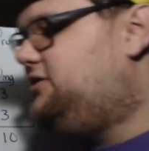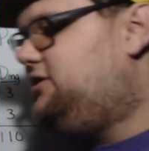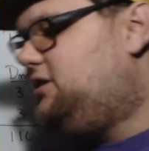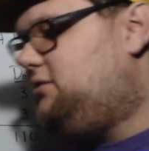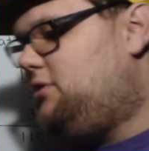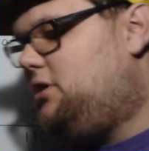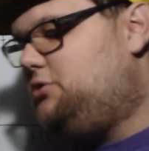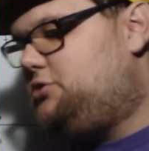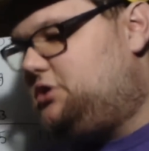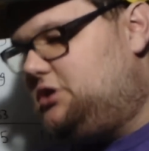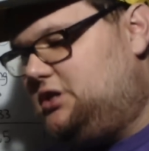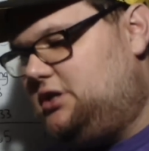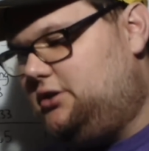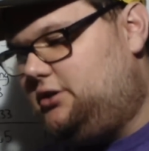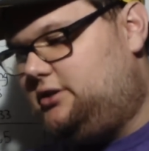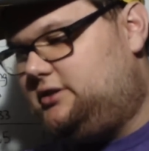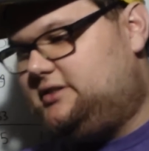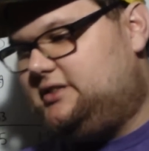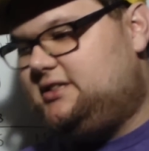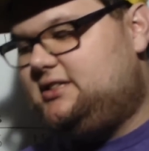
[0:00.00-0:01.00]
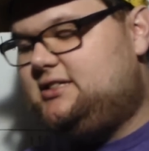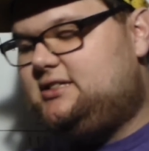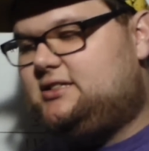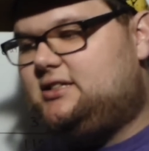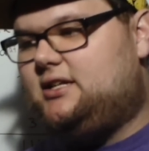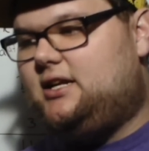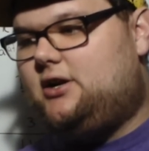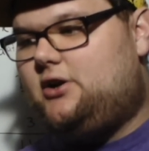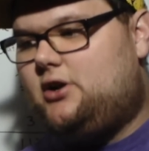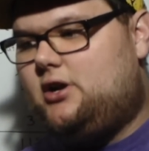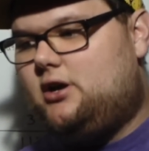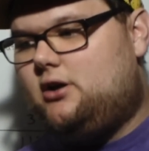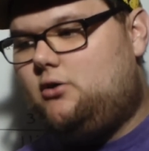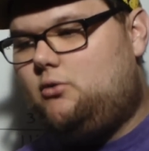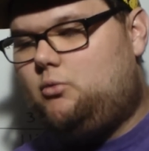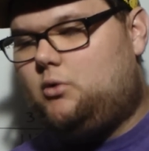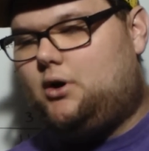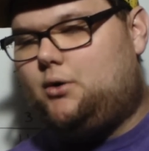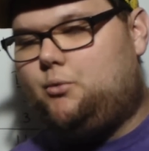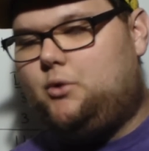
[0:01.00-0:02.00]
0 shields. In the
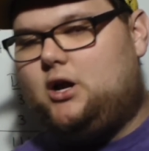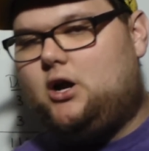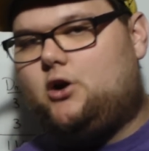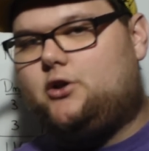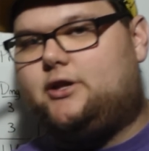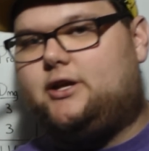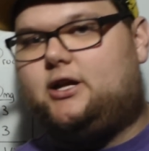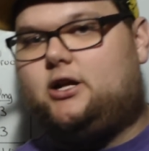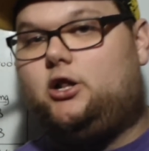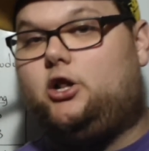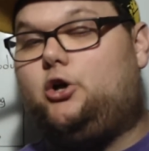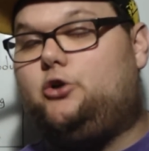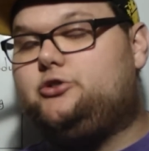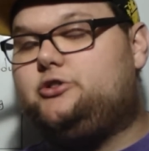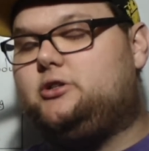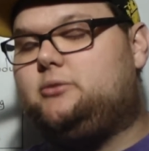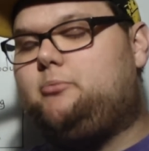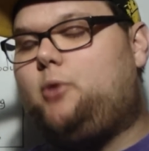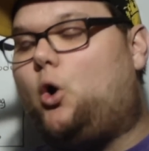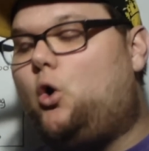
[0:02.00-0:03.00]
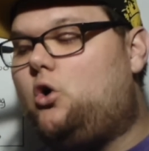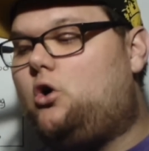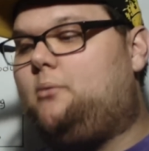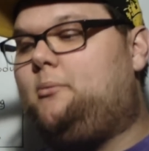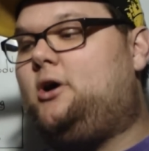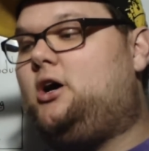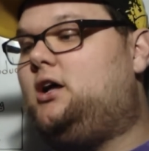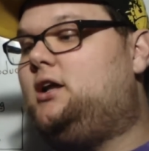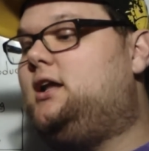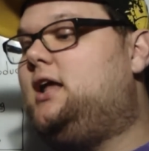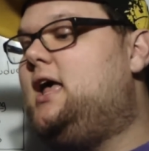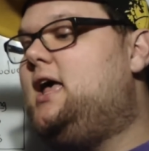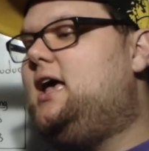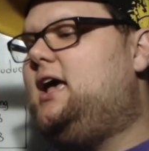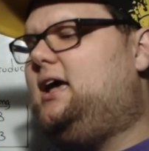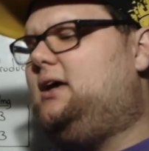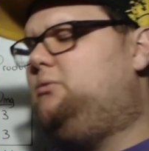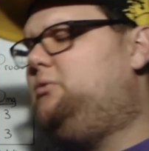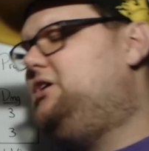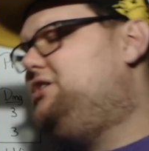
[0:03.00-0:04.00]
scenario where we are the closing Pokemon
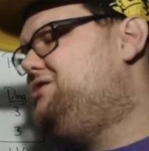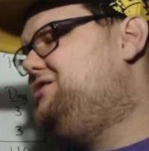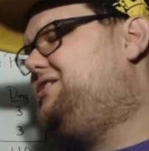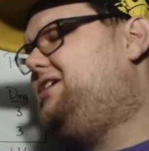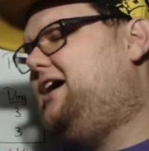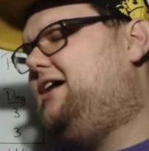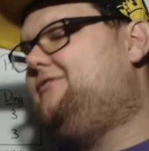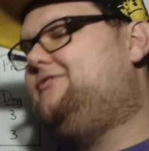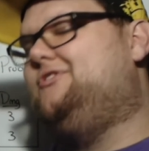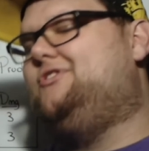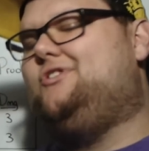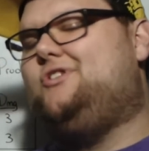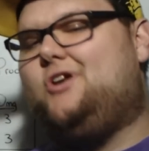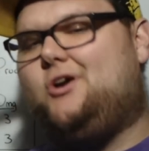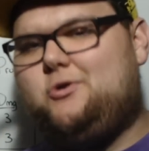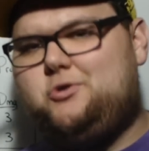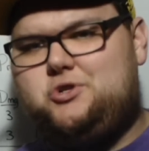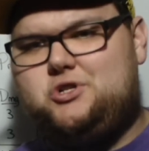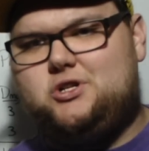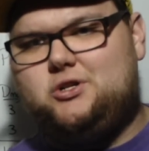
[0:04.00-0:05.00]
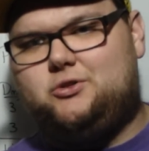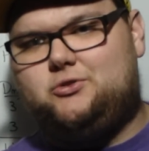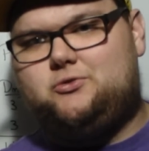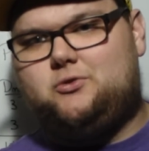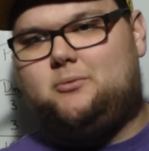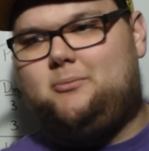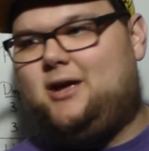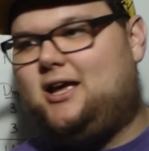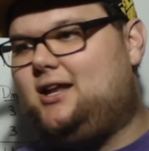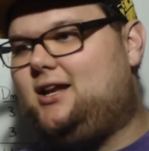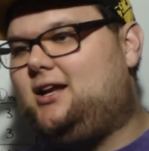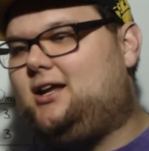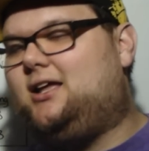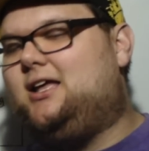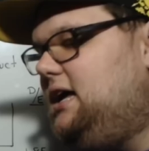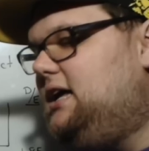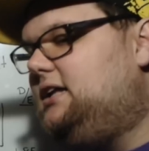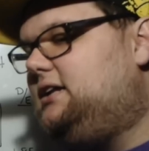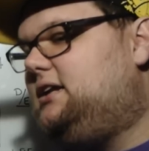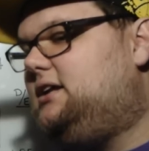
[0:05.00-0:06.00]
and we just have no shields remaining,
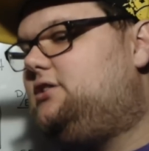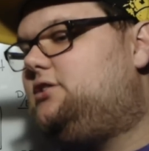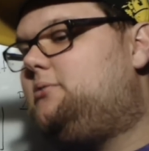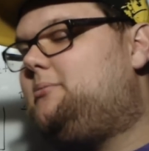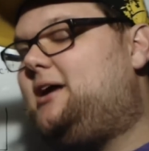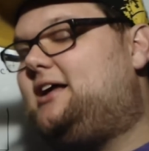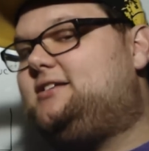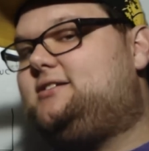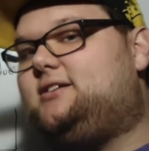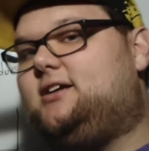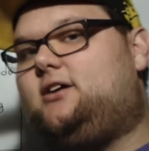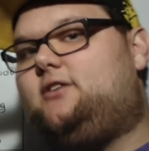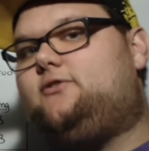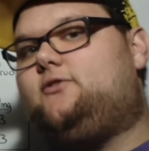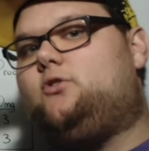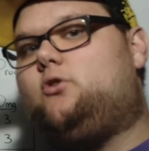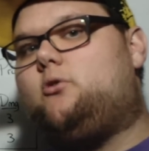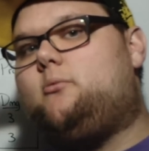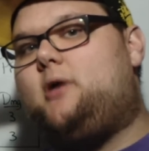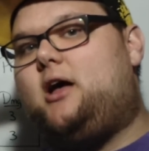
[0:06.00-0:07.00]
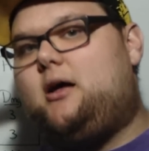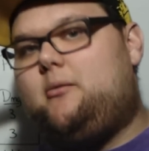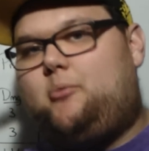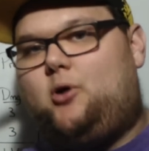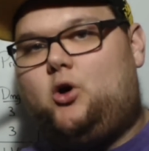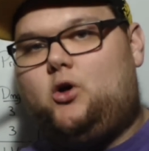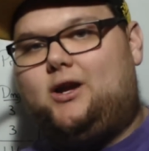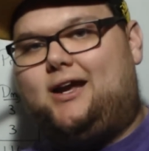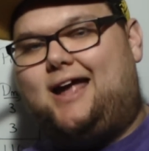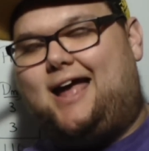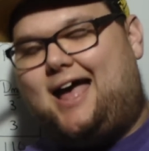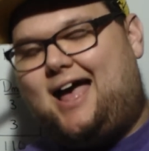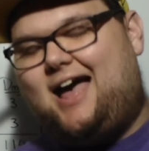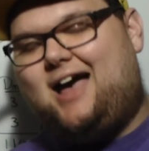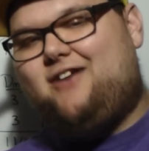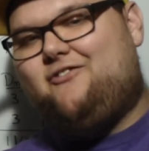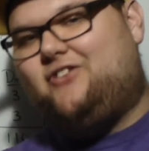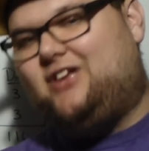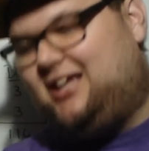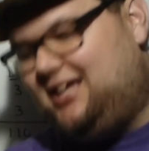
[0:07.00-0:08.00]
neither myself nor my opponent
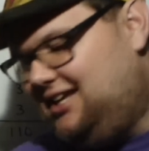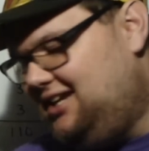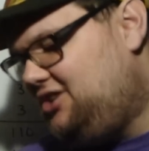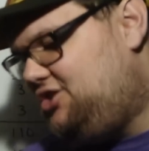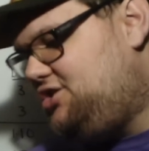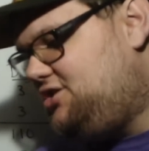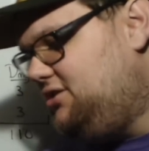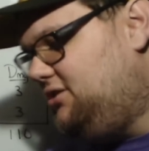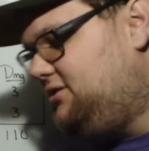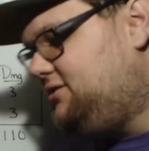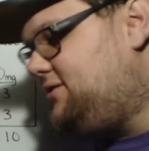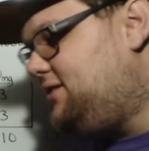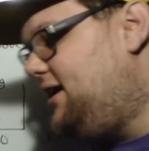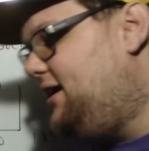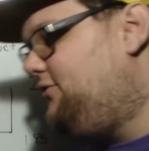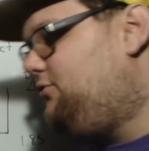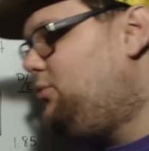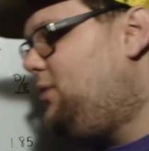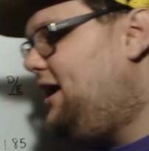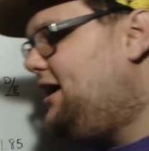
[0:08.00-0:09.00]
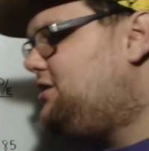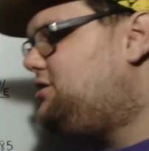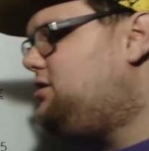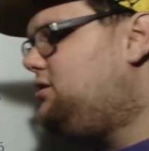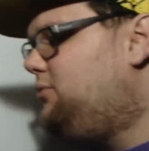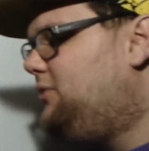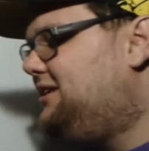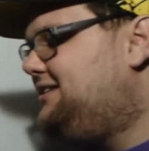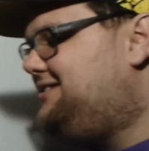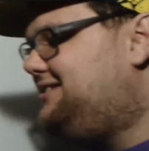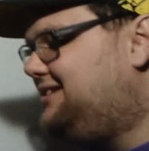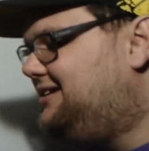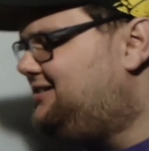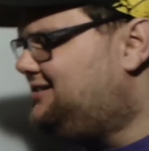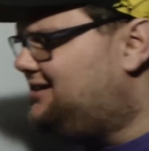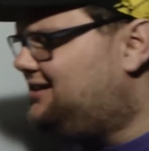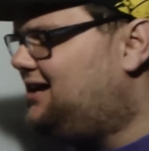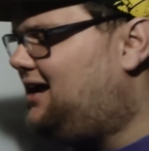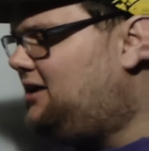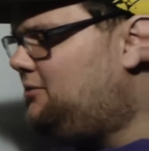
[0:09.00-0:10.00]
have any shields left. We actually win
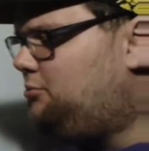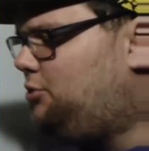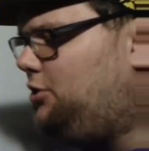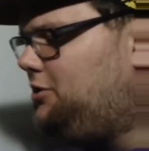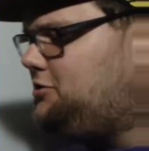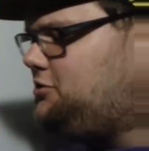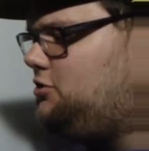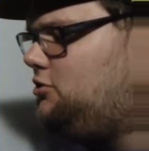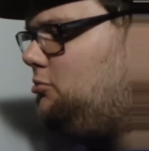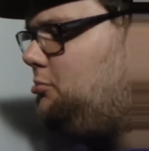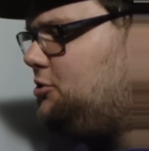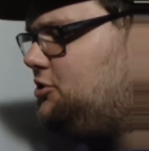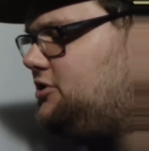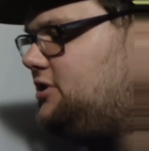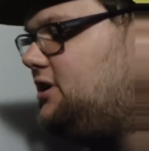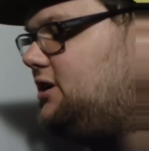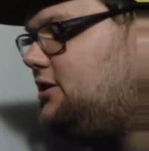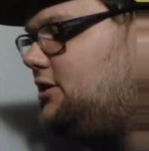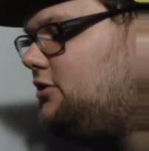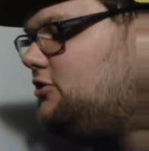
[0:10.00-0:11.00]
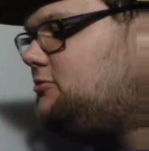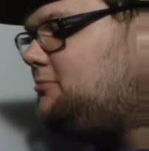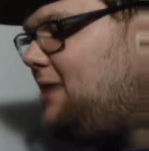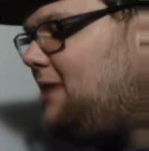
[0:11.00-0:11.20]
69.2% of those